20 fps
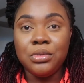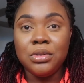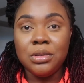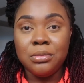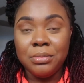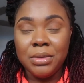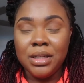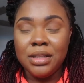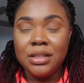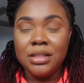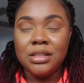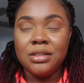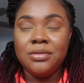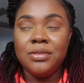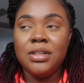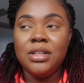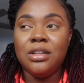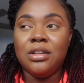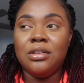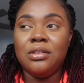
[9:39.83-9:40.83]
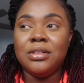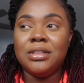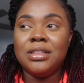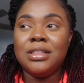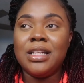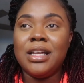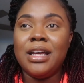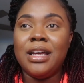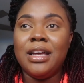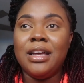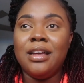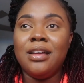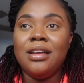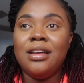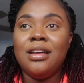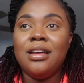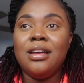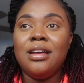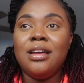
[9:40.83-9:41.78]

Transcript: to make this video is that